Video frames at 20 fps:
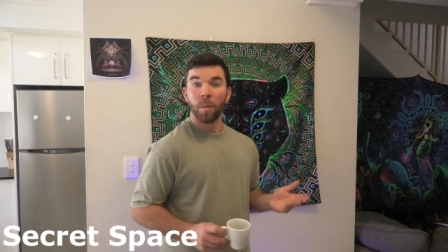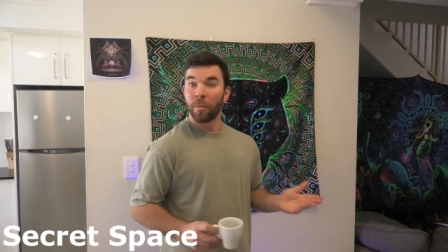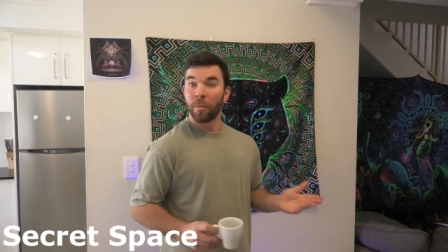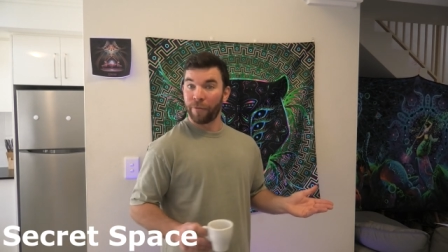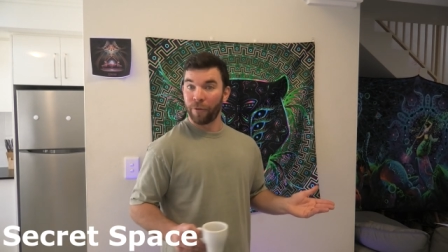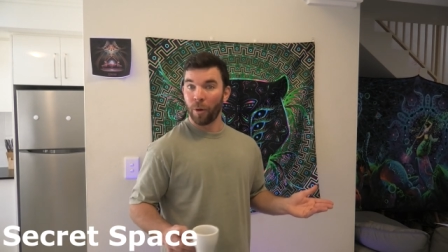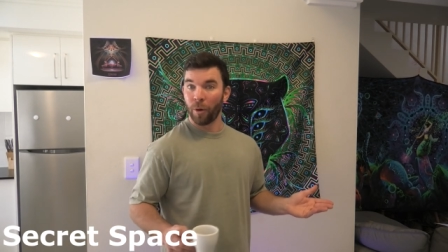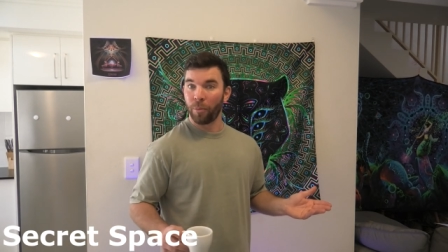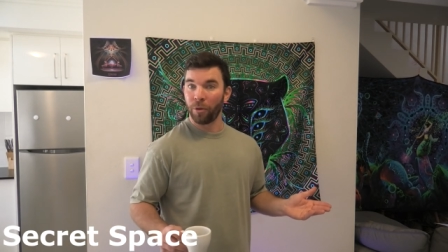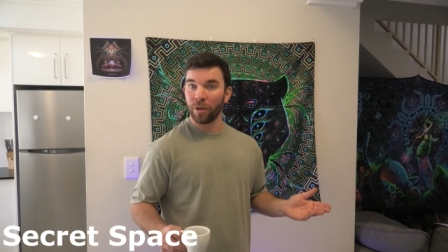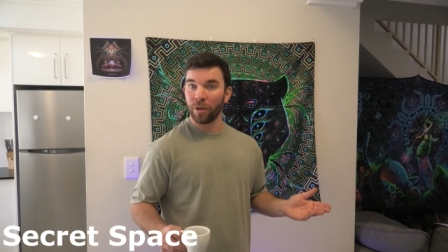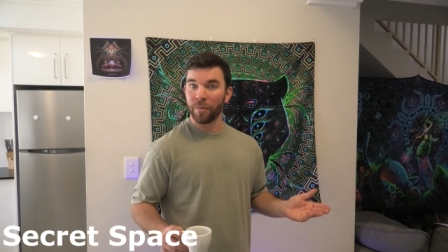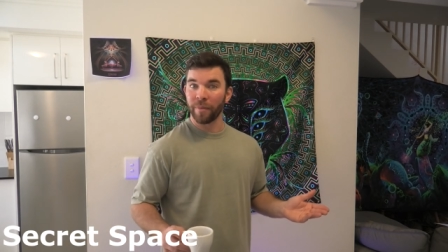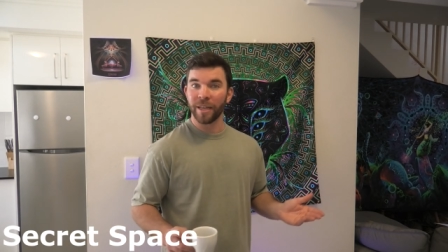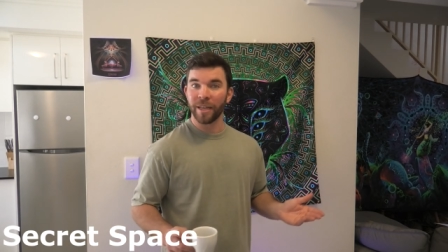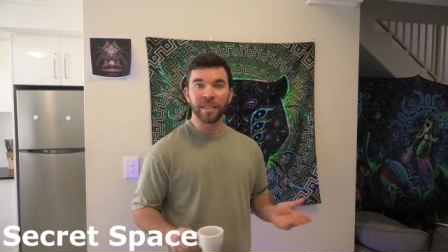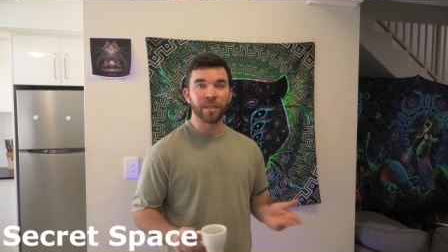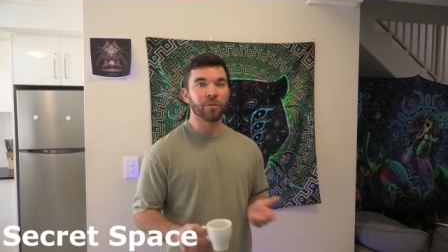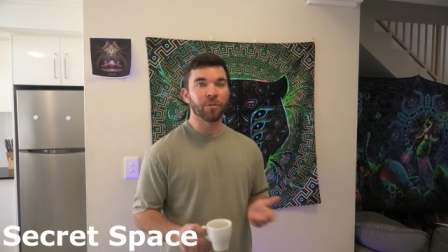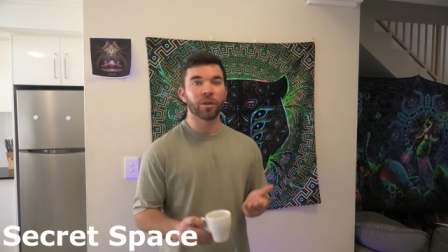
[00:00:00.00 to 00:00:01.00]
before pulling
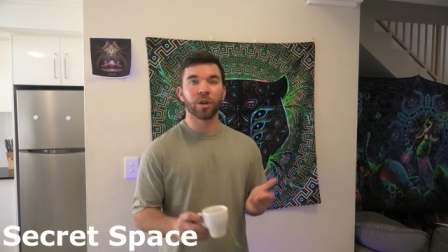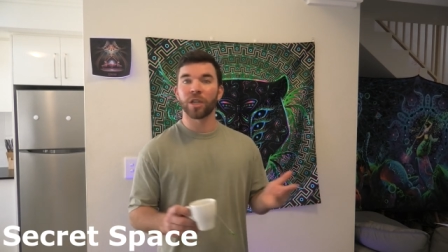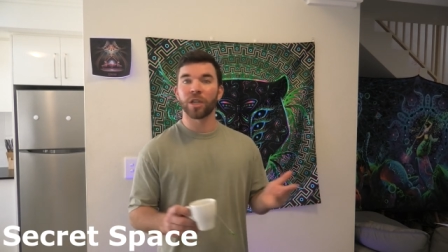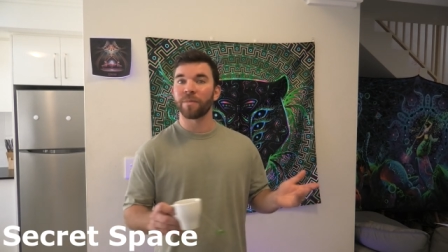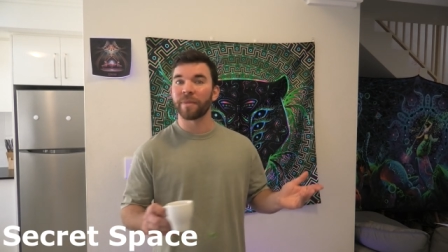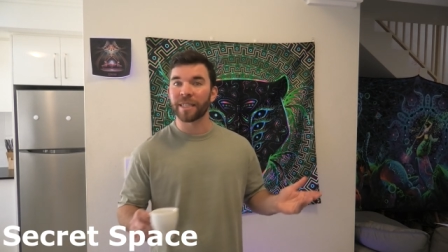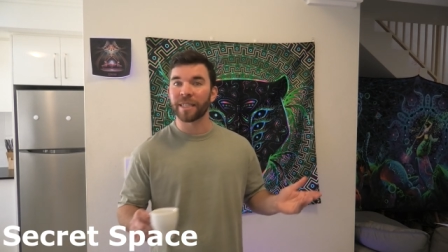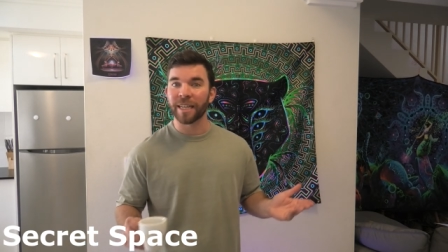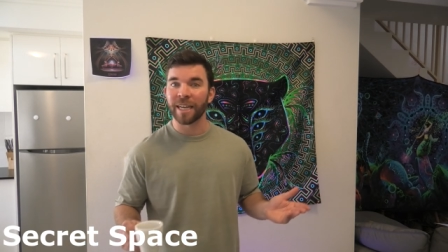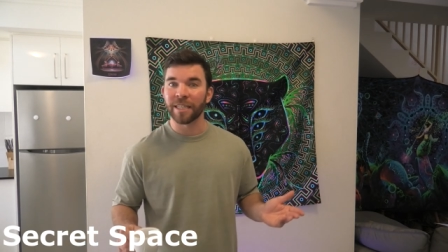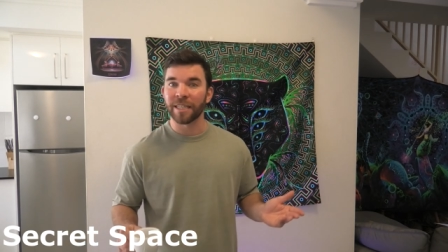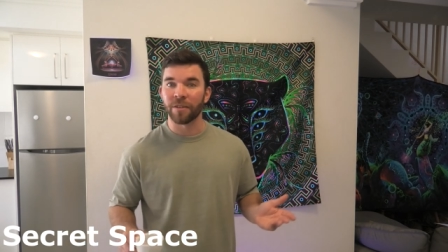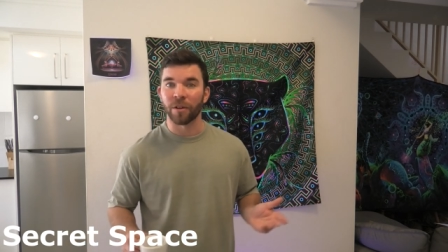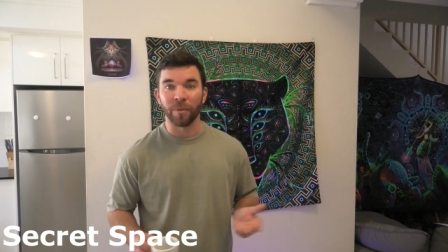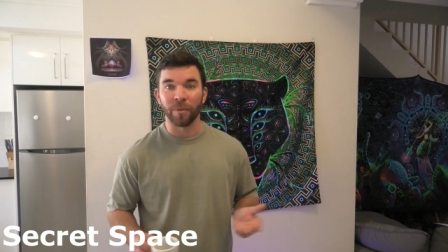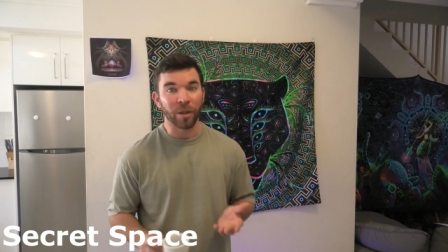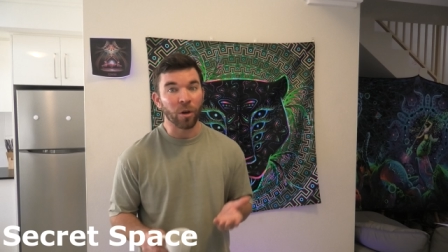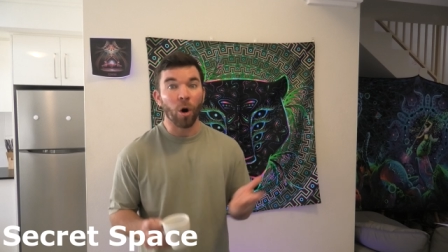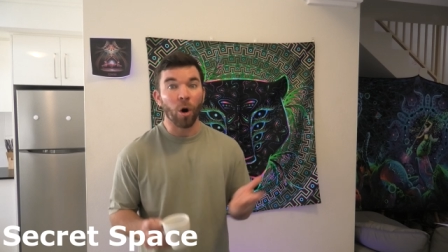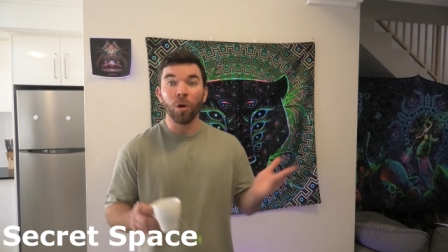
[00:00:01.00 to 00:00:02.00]
me into a cosmic dance
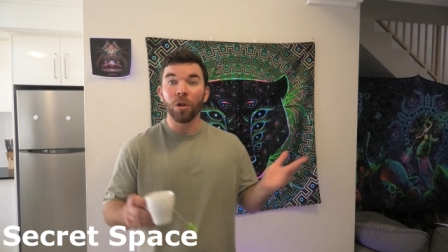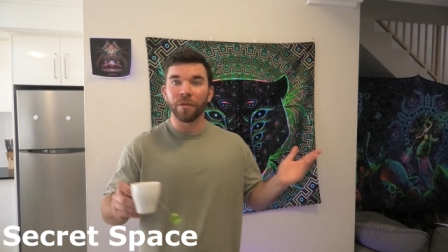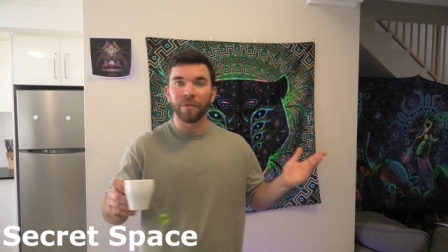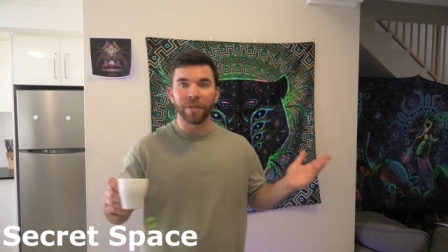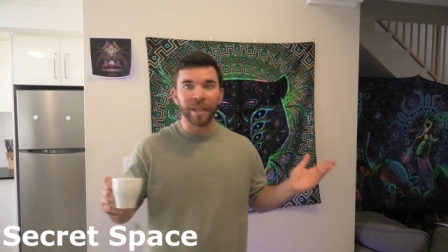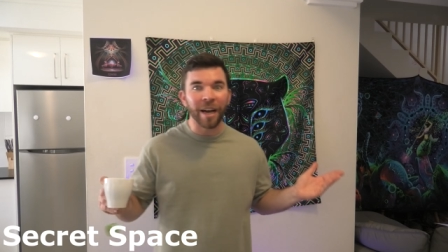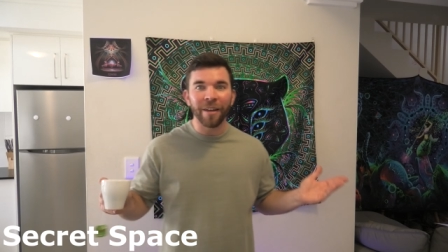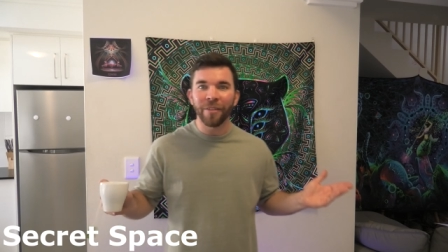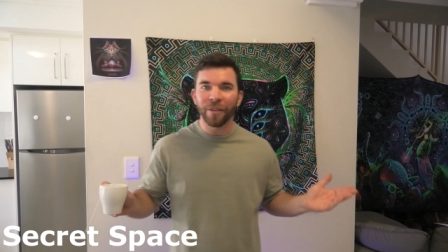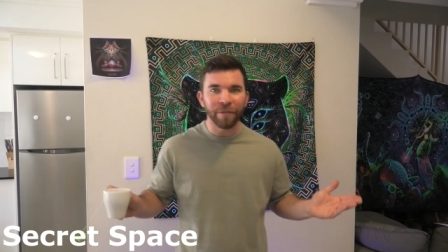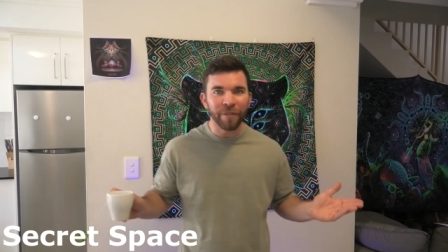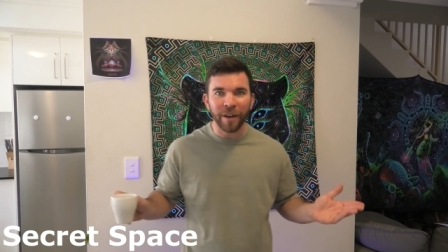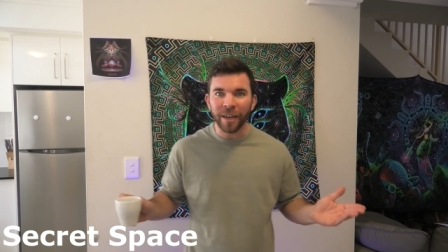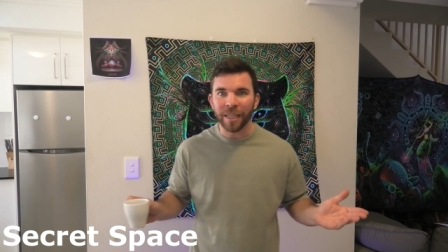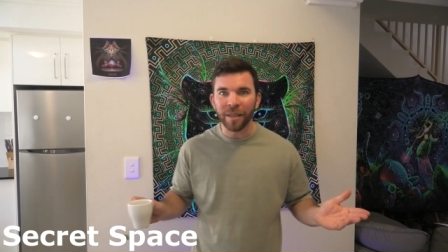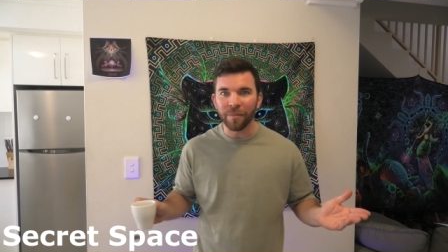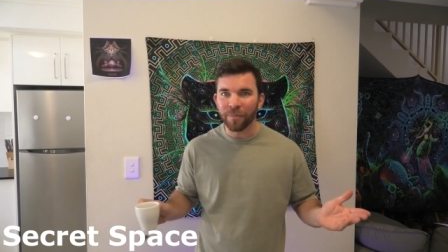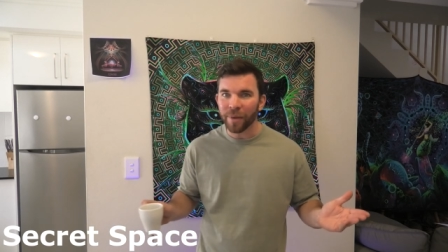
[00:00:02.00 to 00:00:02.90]
floor with all of the other funky